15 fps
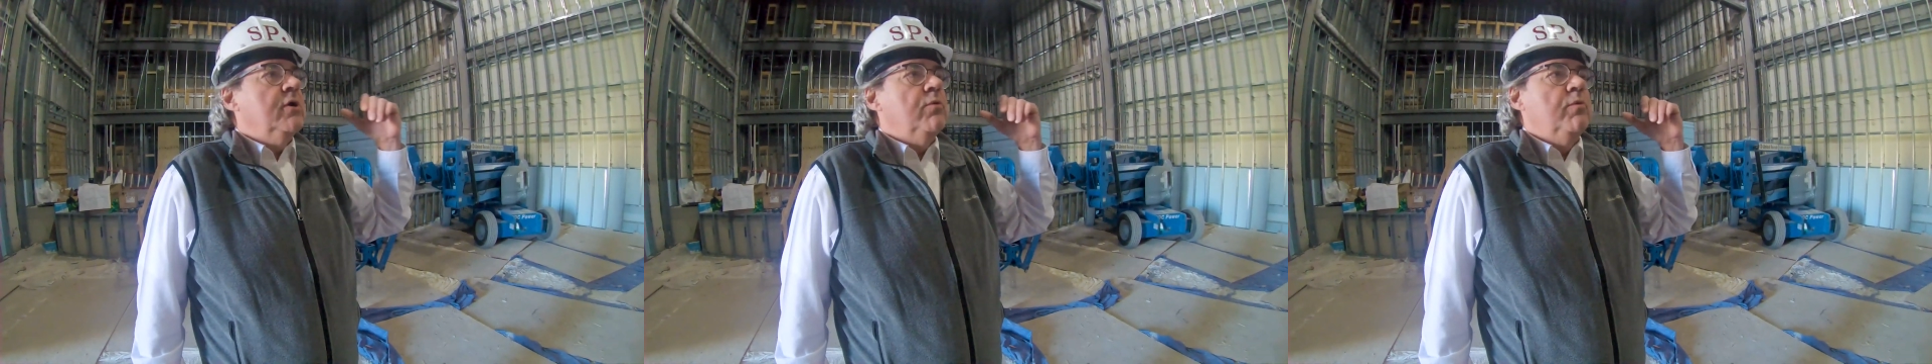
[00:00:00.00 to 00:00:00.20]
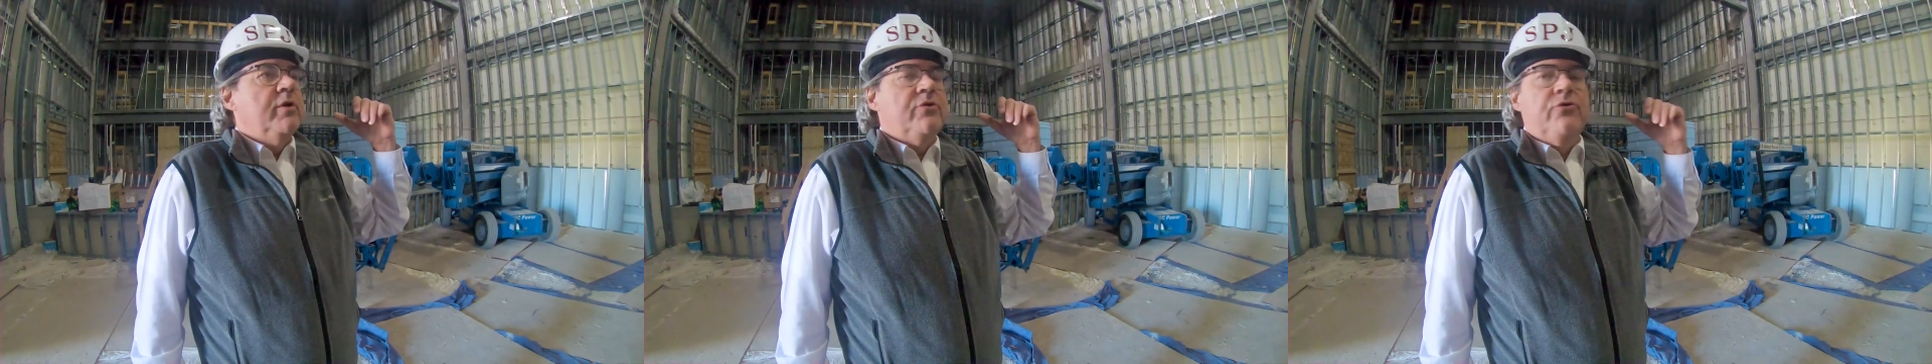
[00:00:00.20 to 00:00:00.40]

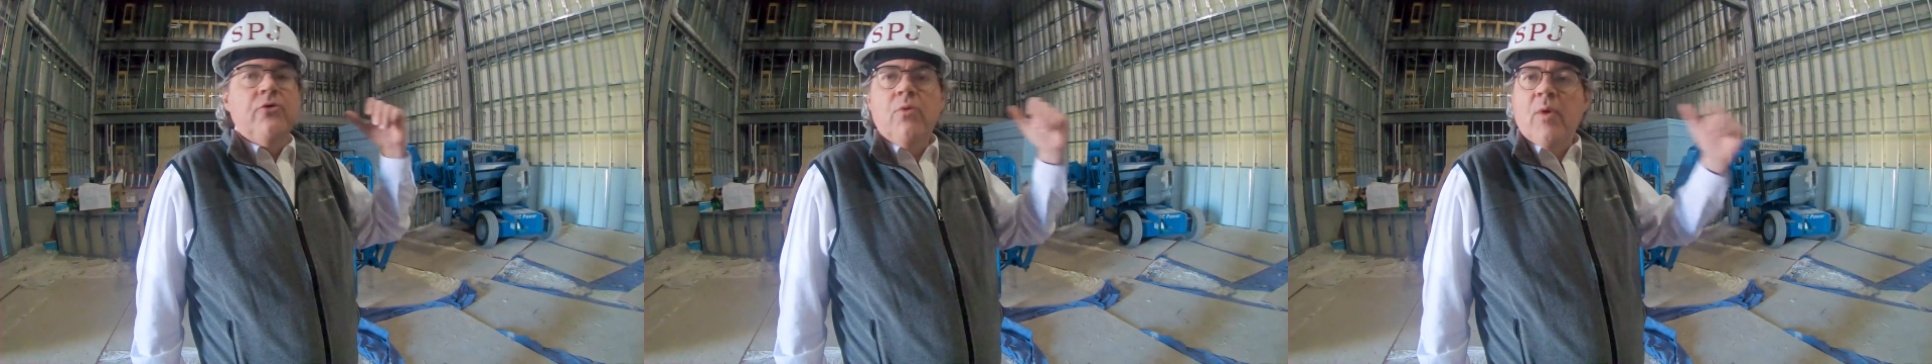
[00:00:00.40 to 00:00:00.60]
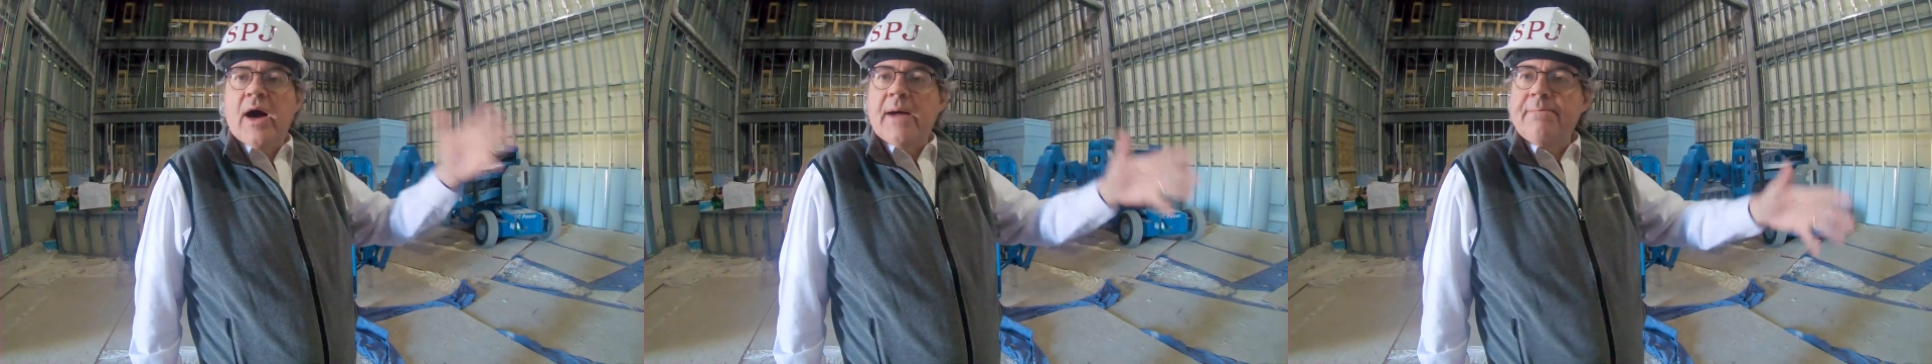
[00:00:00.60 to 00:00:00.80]
with
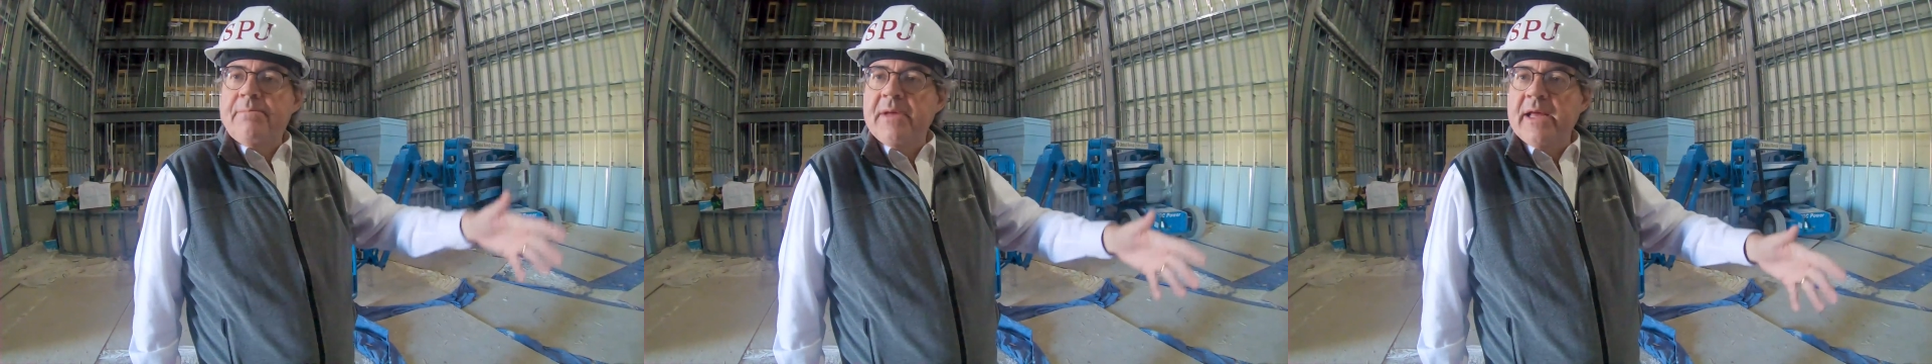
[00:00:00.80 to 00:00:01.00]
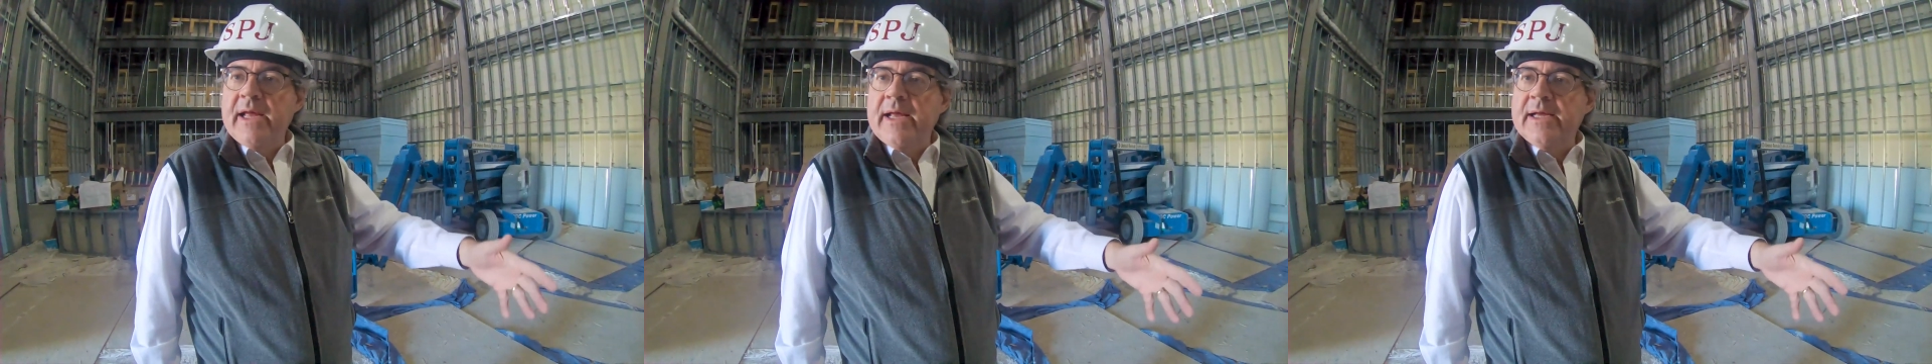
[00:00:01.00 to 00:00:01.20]
doo-wop
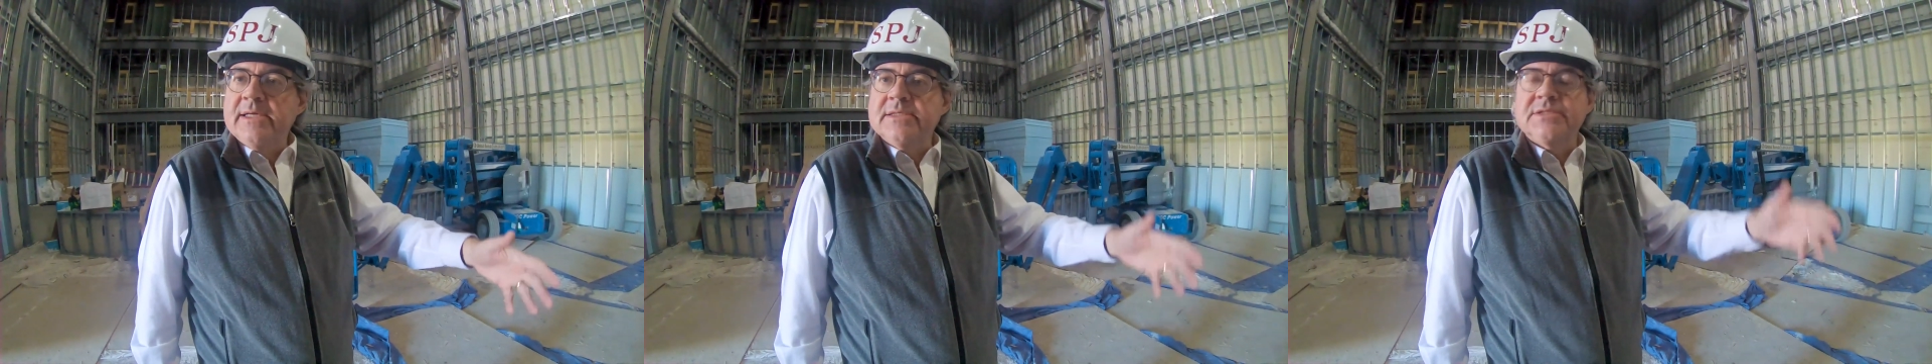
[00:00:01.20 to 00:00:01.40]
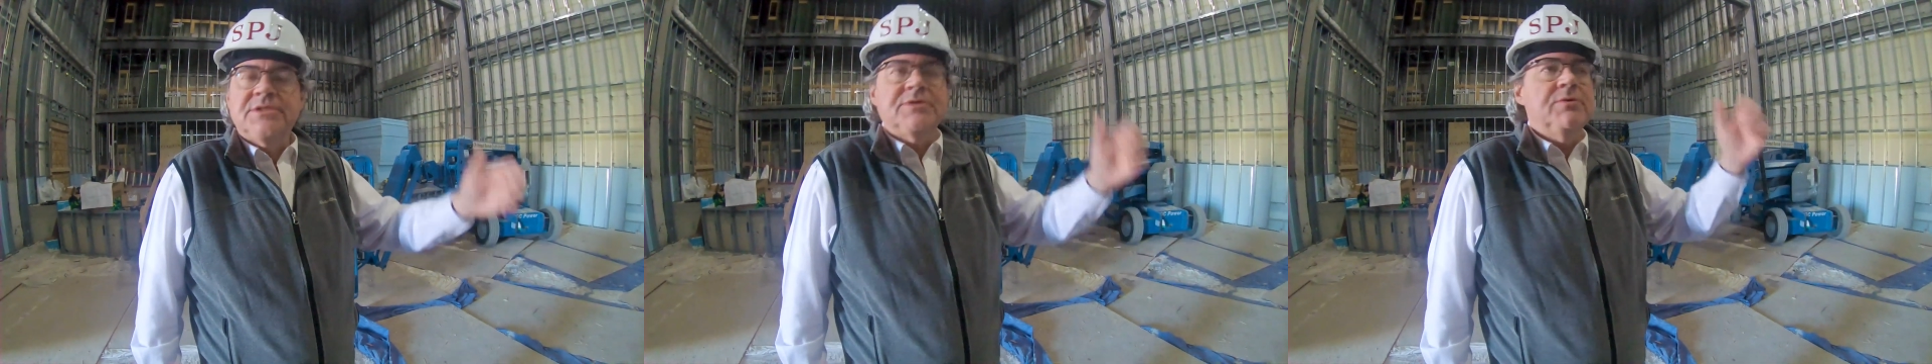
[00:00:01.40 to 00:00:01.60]

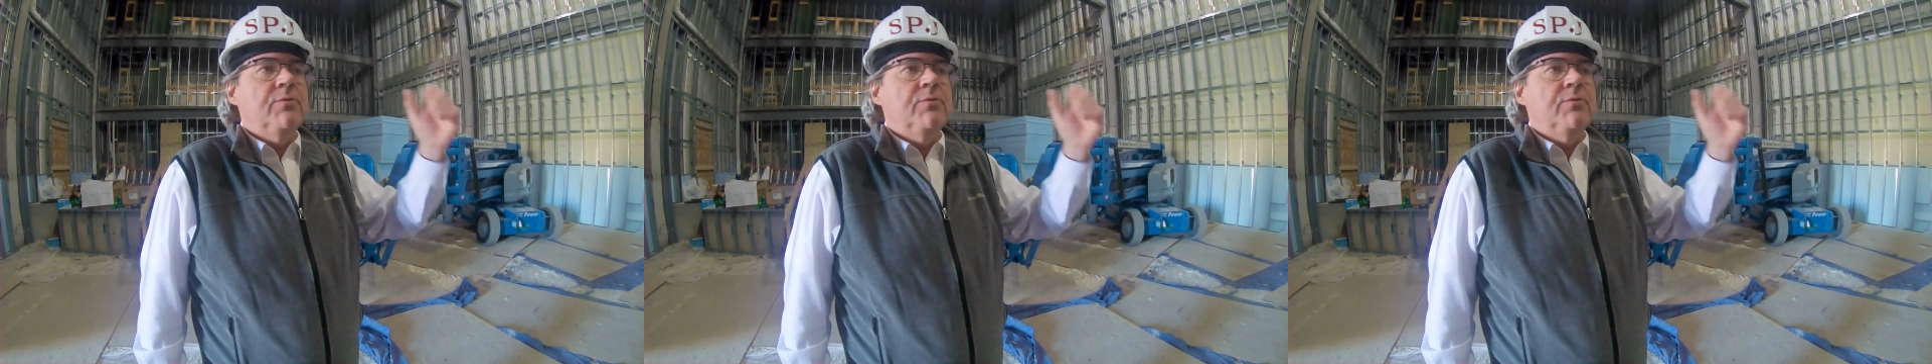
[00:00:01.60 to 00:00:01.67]
bands.